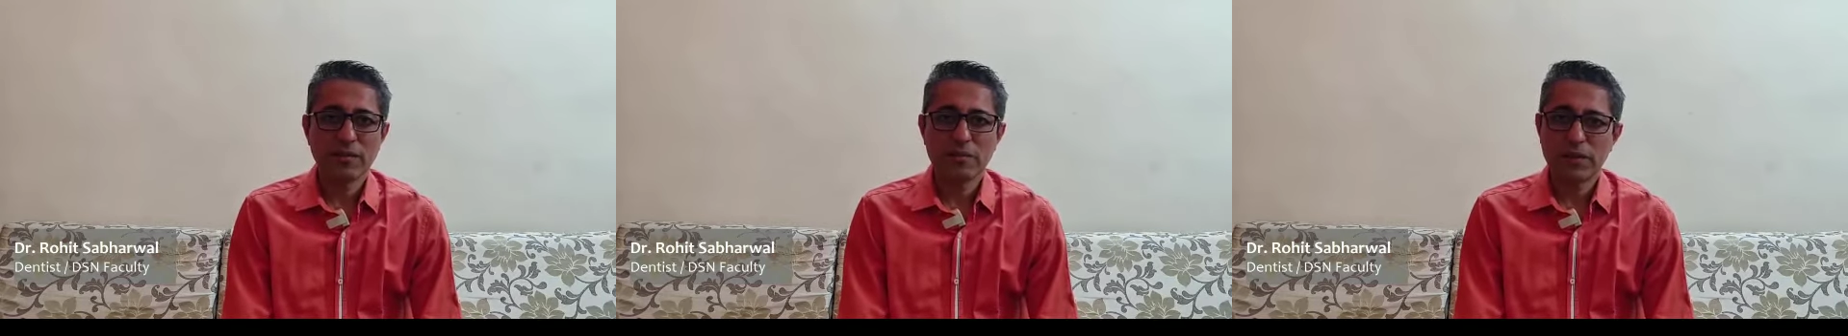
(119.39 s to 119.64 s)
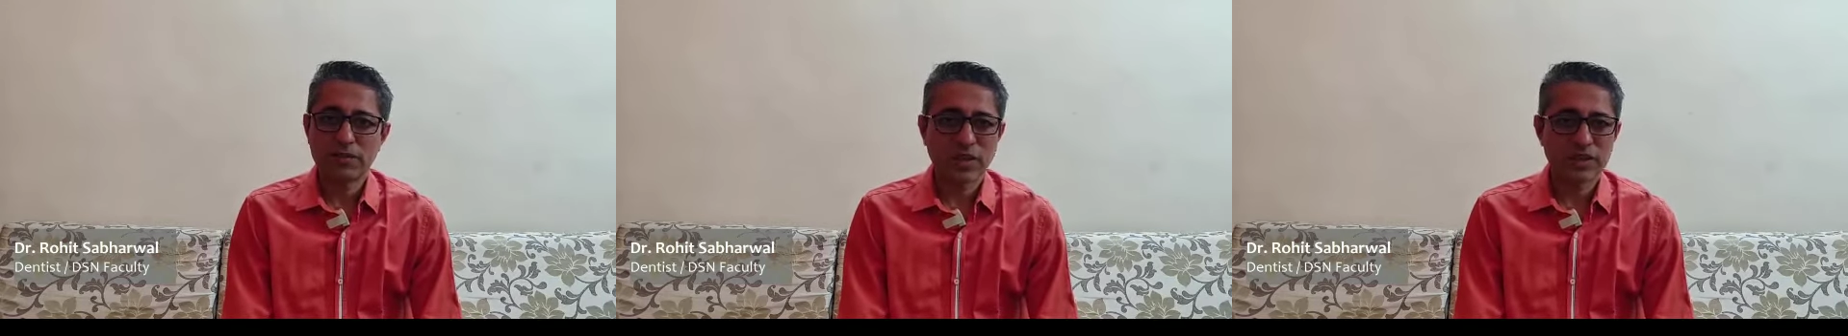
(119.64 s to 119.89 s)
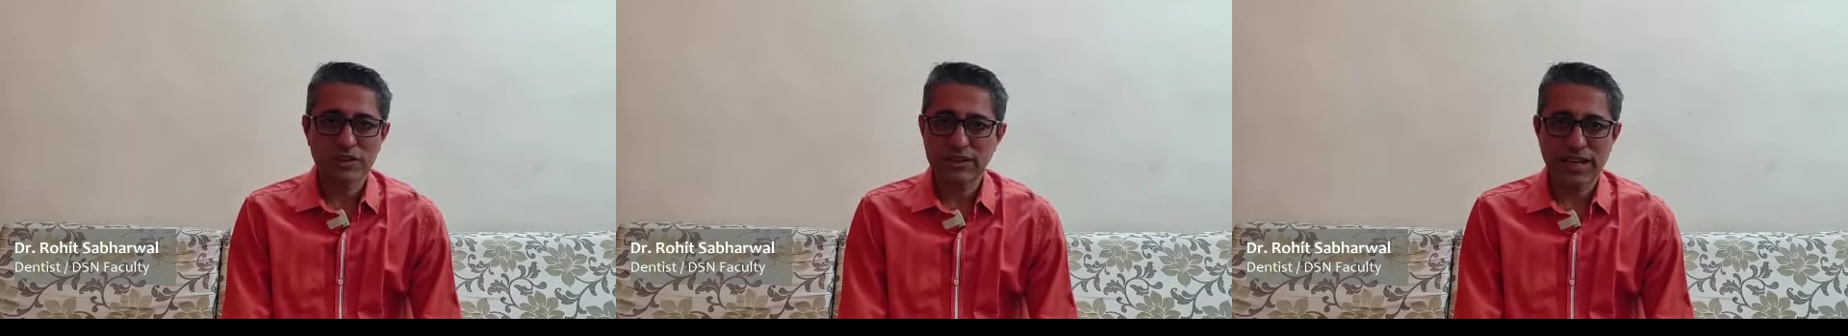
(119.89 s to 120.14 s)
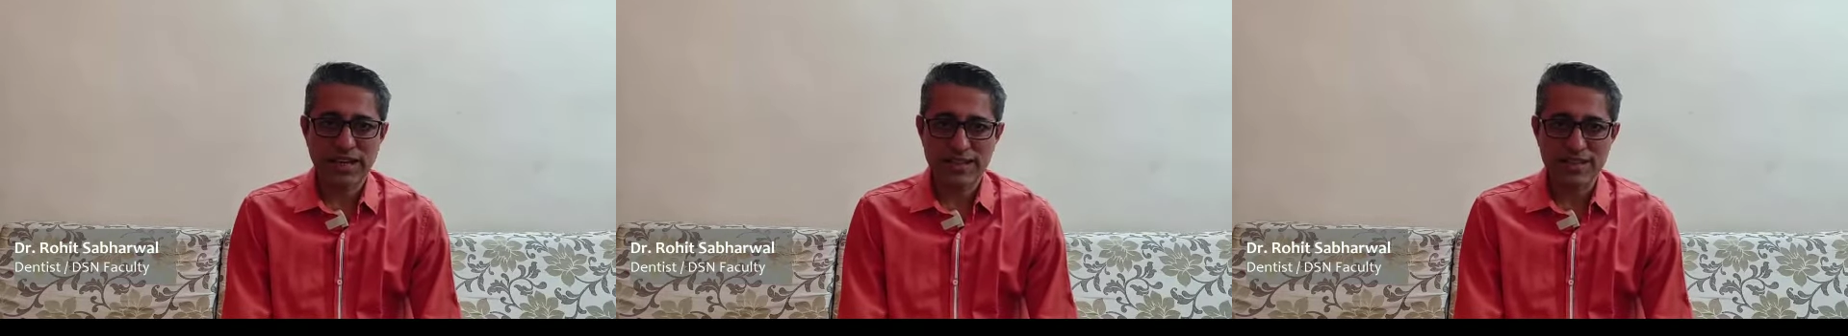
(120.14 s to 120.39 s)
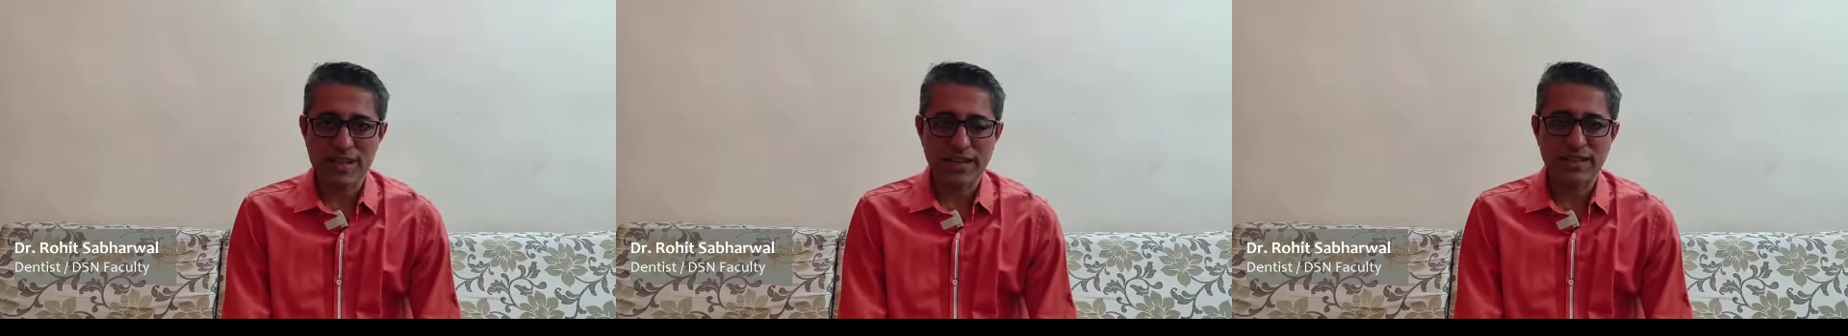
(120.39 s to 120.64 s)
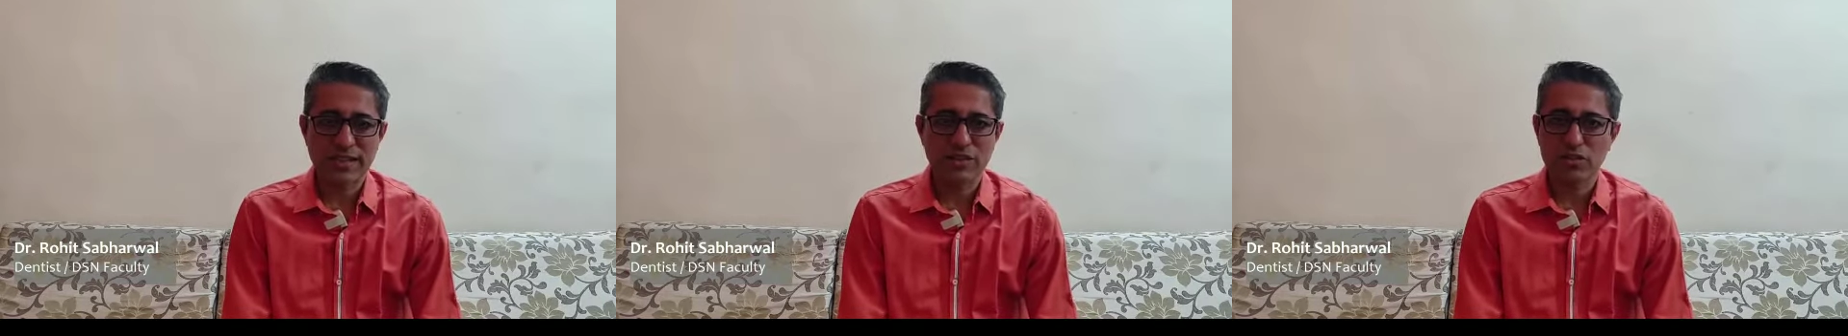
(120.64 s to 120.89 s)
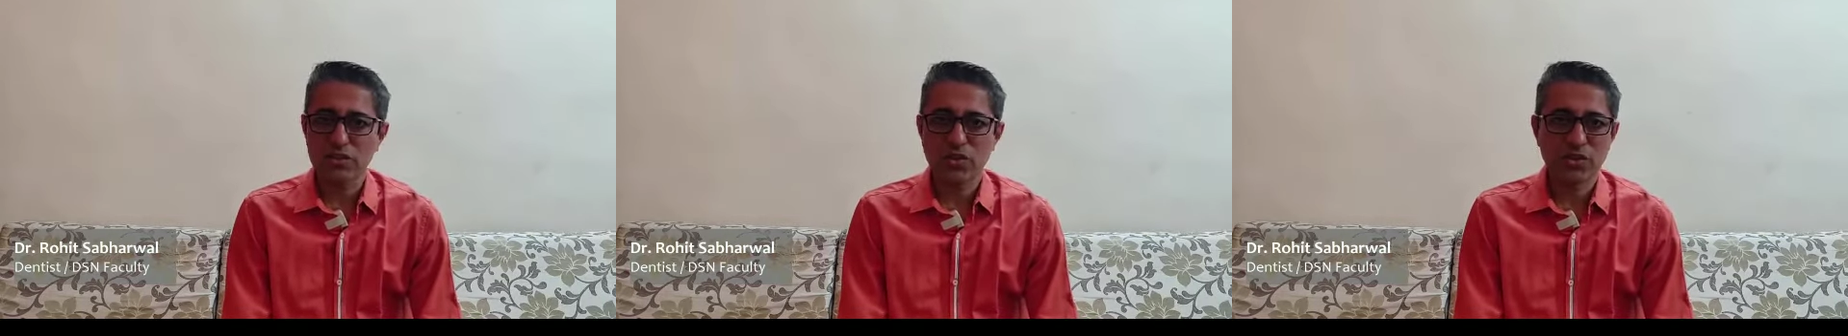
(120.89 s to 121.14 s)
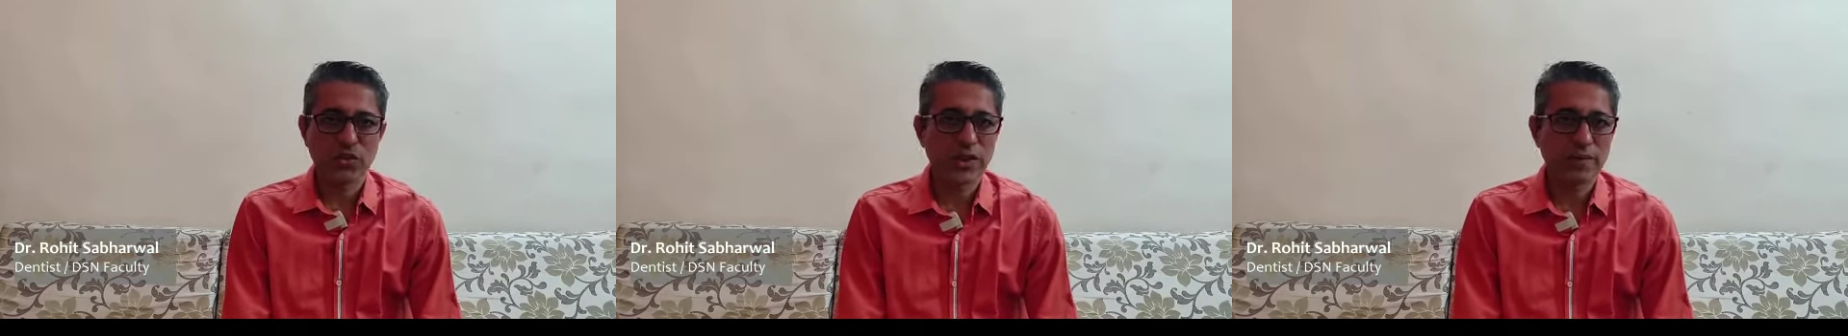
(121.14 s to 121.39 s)
But once I had decided I was
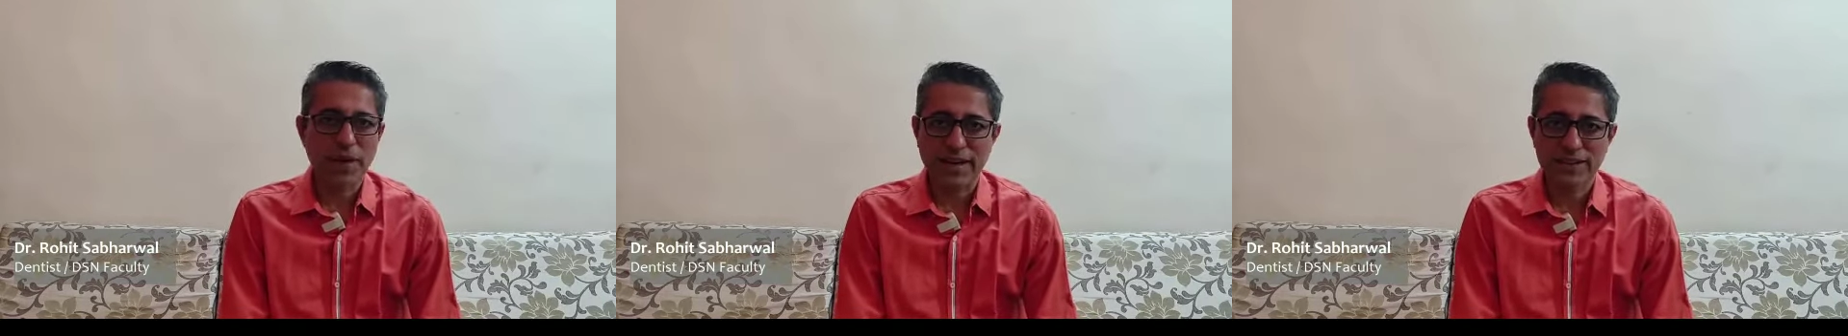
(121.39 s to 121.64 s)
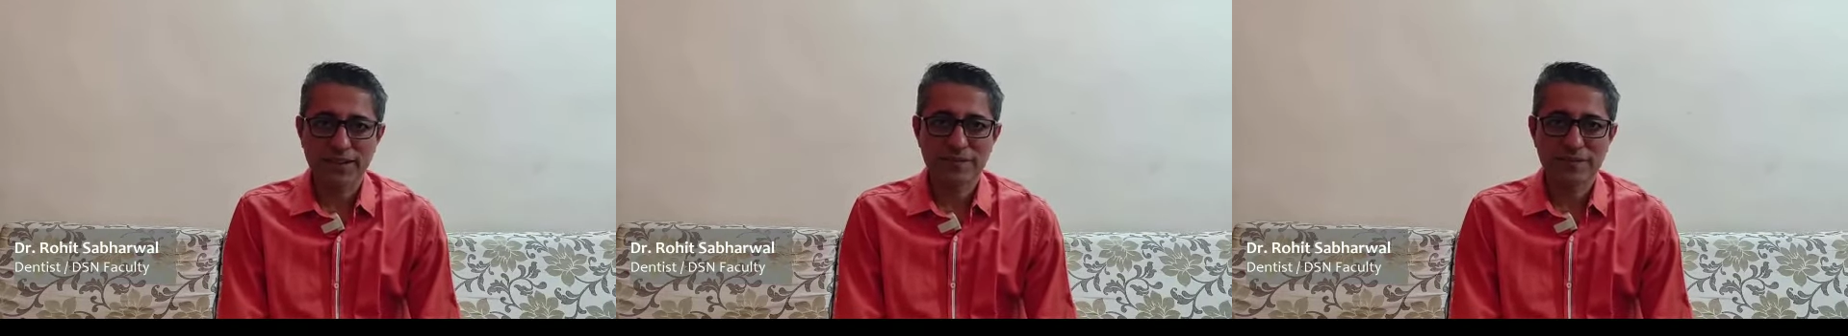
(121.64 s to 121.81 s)
not going back.